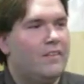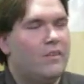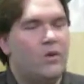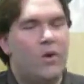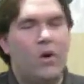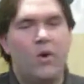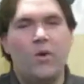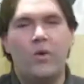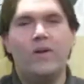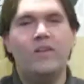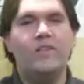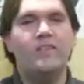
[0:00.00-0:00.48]

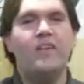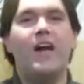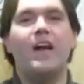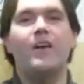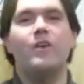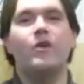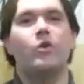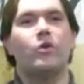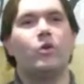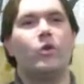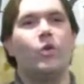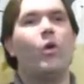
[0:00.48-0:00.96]
Oh, he's not
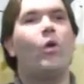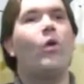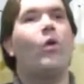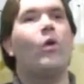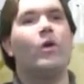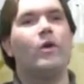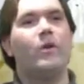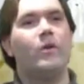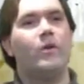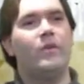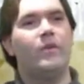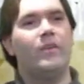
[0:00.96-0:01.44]
your
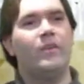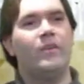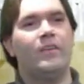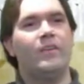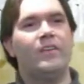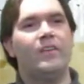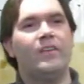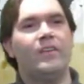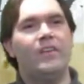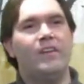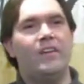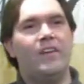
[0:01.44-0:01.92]
Lord.
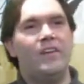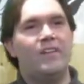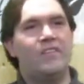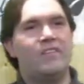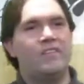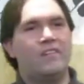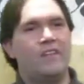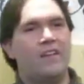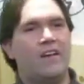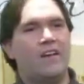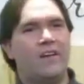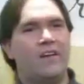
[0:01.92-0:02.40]

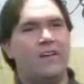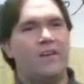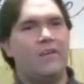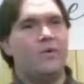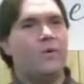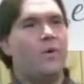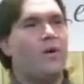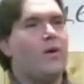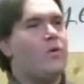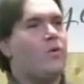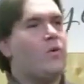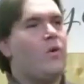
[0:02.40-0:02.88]
He's uh,
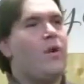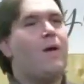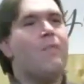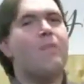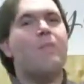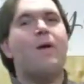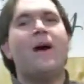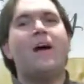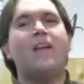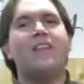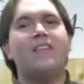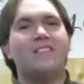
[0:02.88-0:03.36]
great
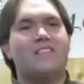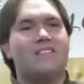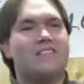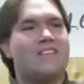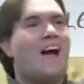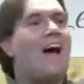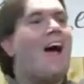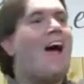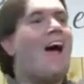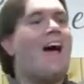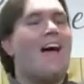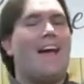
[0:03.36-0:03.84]
grandpa in the
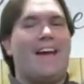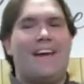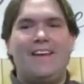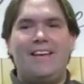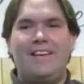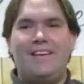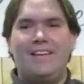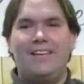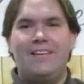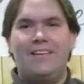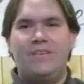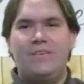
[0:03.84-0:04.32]
sky.
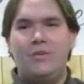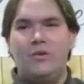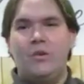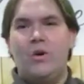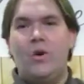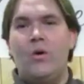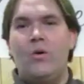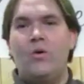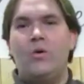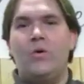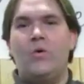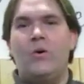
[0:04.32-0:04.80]

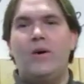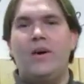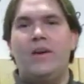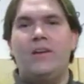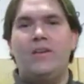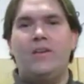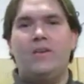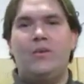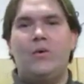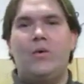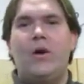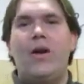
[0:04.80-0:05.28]
No,
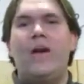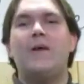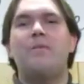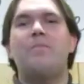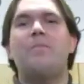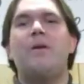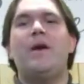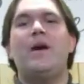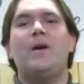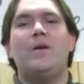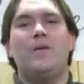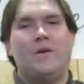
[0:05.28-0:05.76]
great
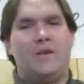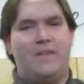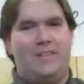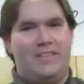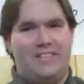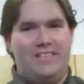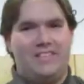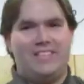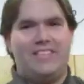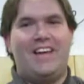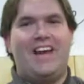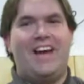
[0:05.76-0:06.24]
grandparent in
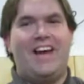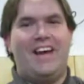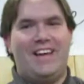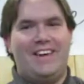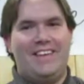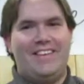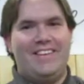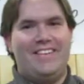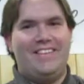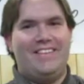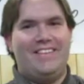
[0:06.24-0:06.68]
the sky.